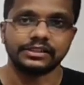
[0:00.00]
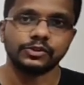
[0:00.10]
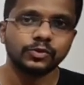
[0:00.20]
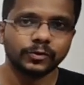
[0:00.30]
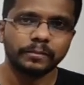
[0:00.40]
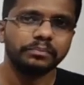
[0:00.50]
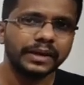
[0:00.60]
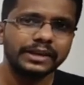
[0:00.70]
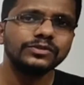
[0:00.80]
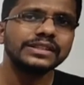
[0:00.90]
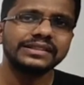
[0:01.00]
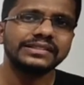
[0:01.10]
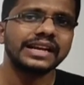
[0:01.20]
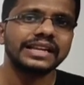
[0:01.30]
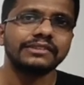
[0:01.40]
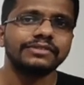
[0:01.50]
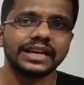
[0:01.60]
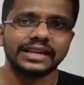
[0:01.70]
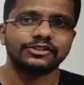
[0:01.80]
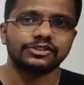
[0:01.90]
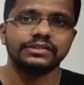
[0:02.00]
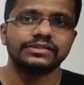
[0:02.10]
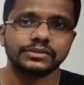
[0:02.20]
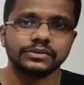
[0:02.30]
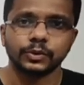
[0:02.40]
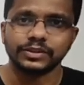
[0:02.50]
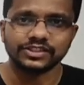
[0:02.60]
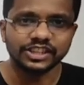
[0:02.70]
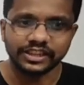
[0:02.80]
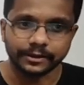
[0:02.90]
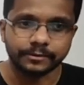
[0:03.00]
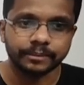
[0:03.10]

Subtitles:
So by using this technique, we can actually do the screening.